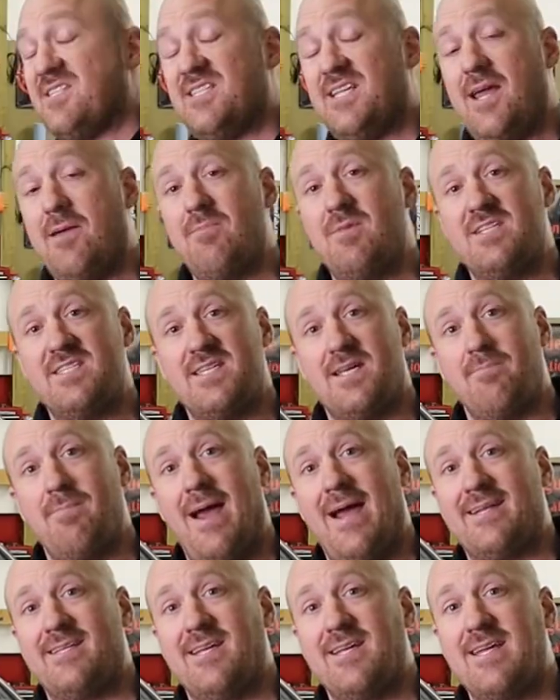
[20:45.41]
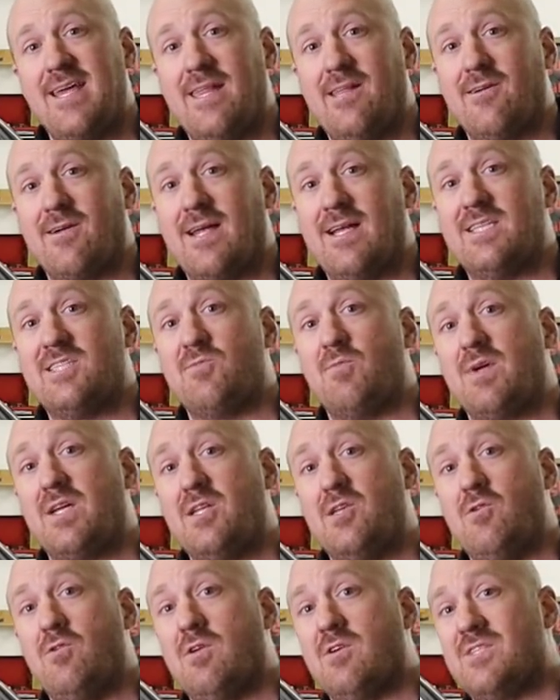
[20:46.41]
slam this thing back together again so we
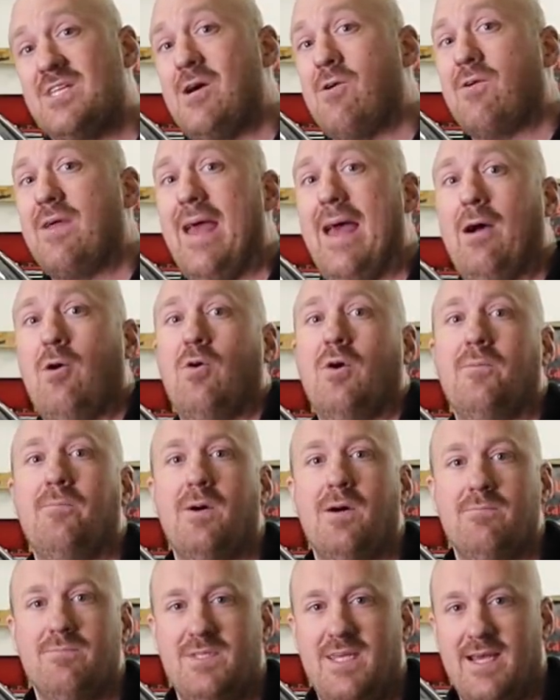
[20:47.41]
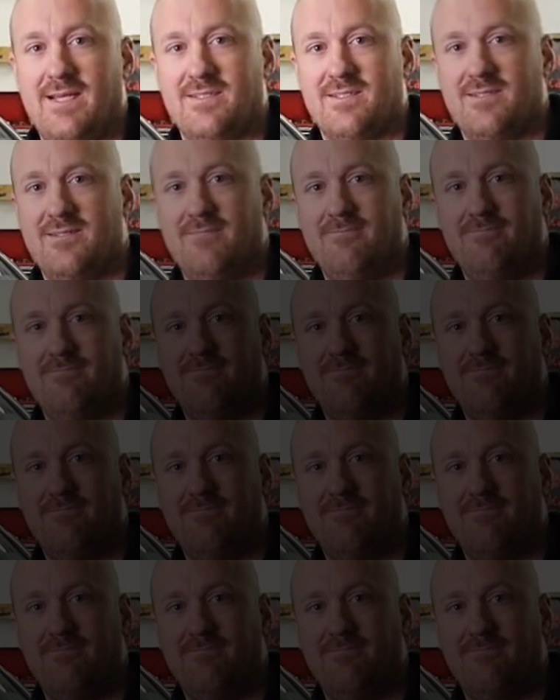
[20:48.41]
can do those Hellcat oil pump tests.